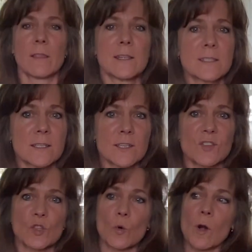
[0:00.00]
This is a
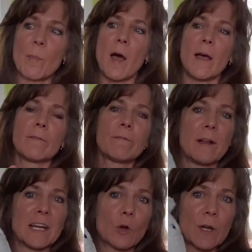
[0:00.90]
store-bought
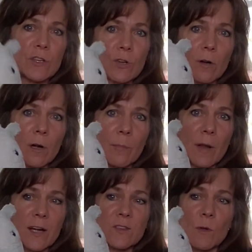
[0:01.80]
funny creature,
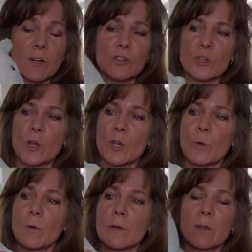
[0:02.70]
but I just wanted to show
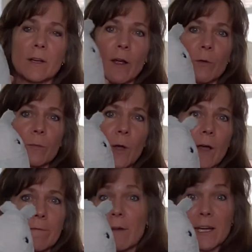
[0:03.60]
you,
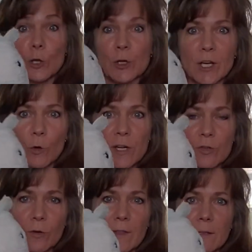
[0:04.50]
a funny looking
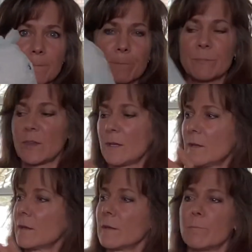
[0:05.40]
creature that,
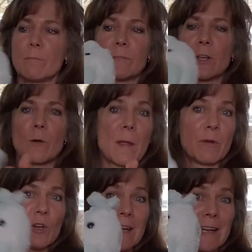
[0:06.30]

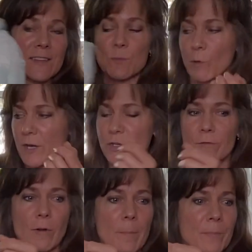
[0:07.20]
maybe you can get
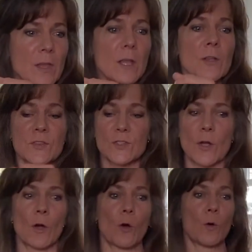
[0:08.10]
inspiration from.
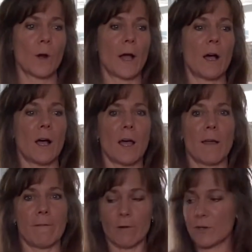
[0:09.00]
So
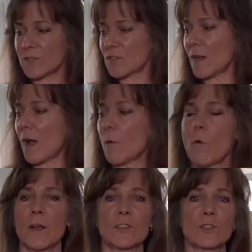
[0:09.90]
first I
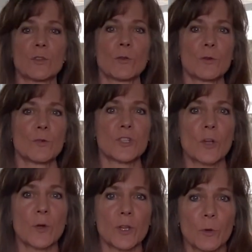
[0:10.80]
want to
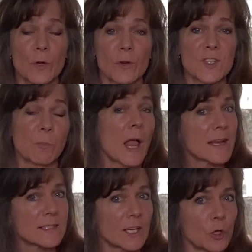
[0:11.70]
show you your
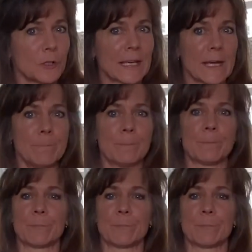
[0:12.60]
supplies that you'll need.